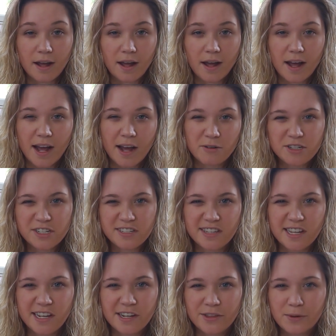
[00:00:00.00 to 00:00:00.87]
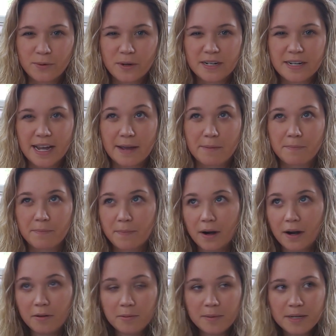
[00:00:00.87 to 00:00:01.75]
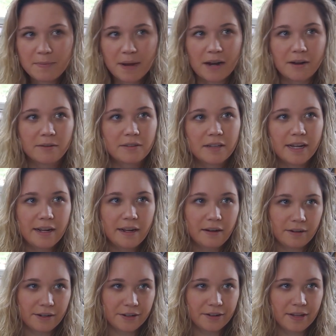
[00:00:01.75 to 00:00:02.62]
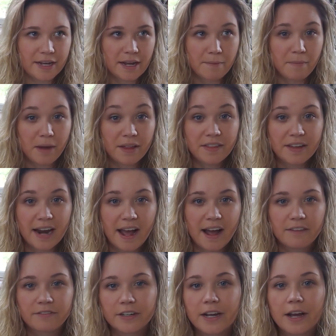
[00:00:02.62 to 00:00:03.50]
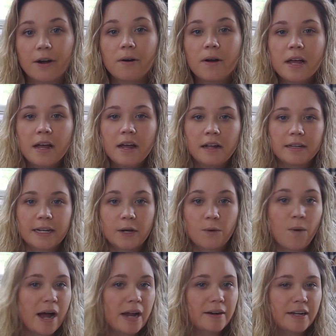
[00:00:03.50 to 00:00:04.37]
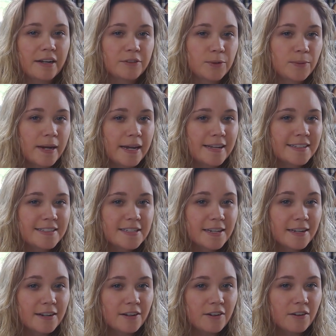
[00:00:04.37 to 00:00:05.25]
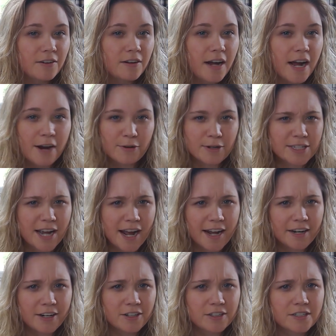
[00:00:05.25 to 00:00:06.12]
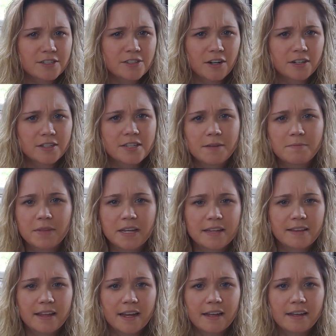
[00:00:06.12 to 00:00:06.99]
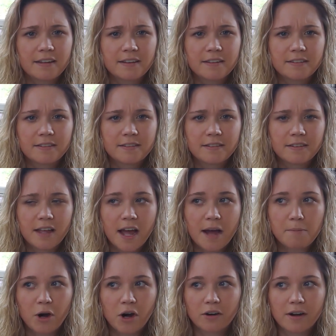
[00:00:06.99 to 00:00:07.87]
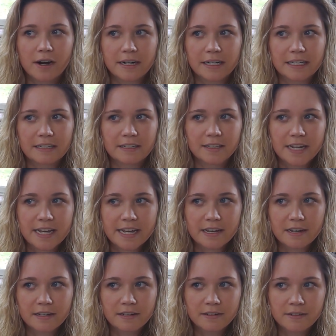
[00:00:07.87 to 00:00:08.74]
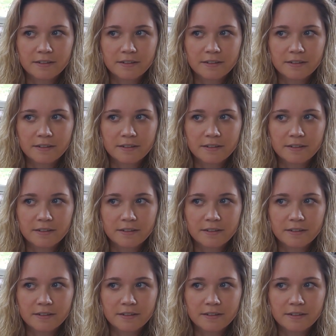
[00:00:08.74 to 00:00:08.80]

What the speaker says: I was just thinking the one day, probably about, I don't know, like a month and a half ago, like, why do I have to wait till I retire to start something that I'm already like